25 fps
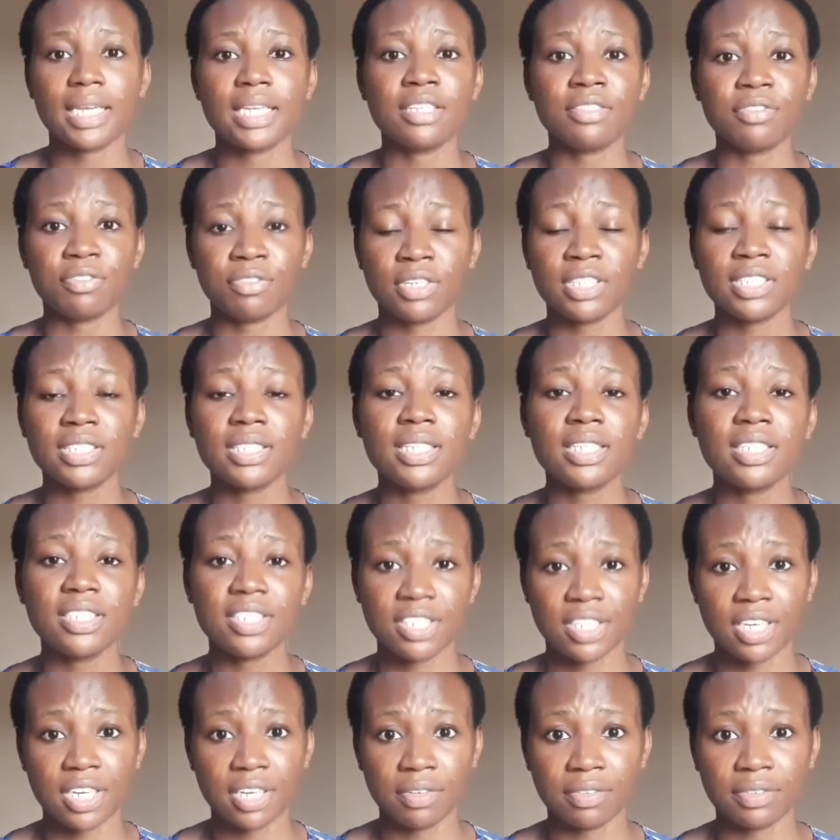It's freshly
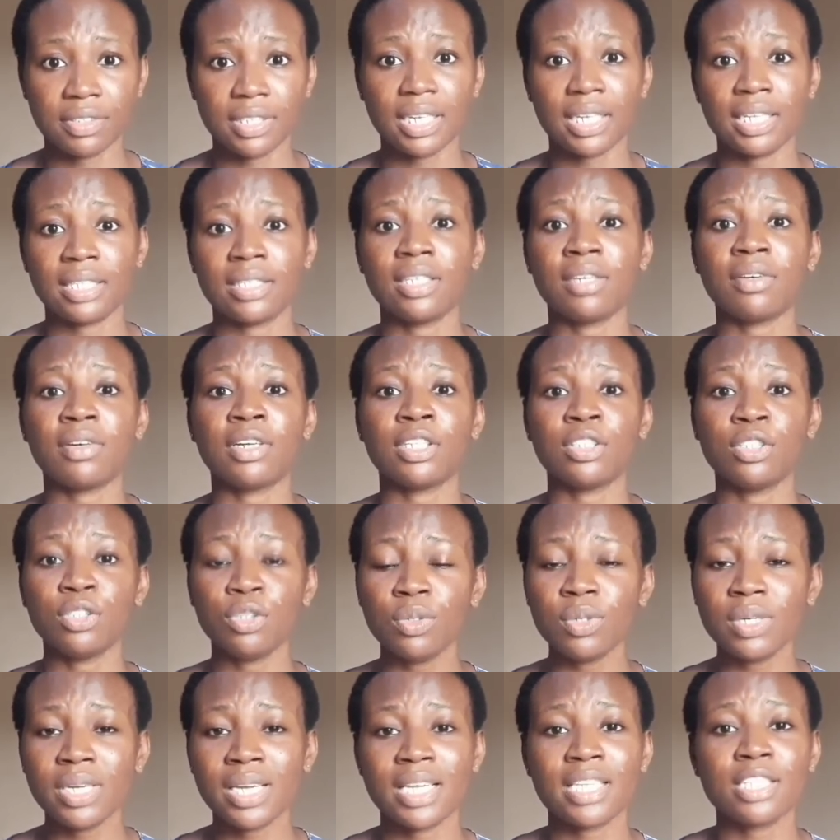shaved and there are
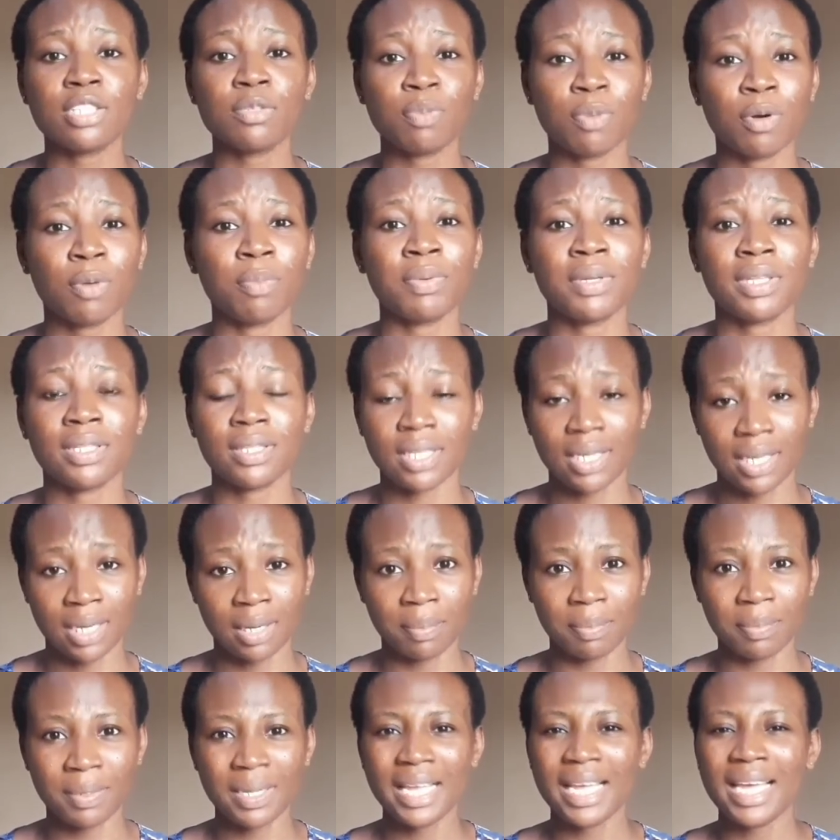new hairs popping
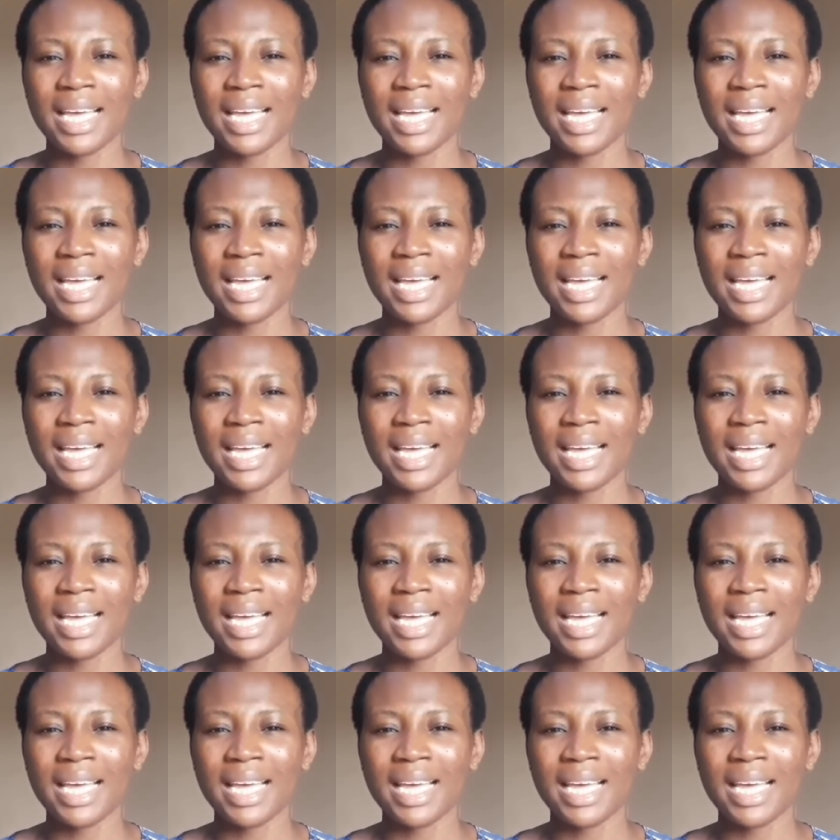up,